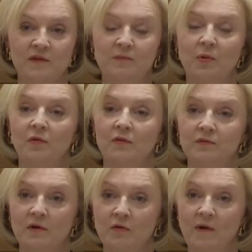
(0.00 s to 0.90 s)
response
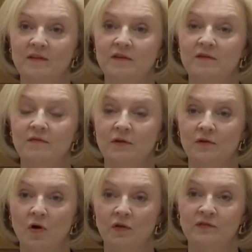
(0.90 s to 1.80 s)
to aggressive
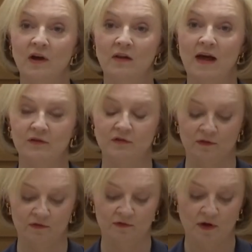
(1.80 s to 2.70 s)
and hostile
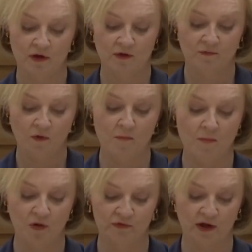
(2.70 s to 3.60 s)
actions from
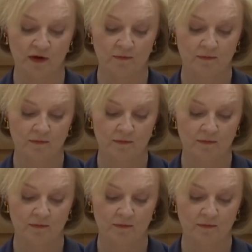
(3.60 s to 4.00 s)
Moscow.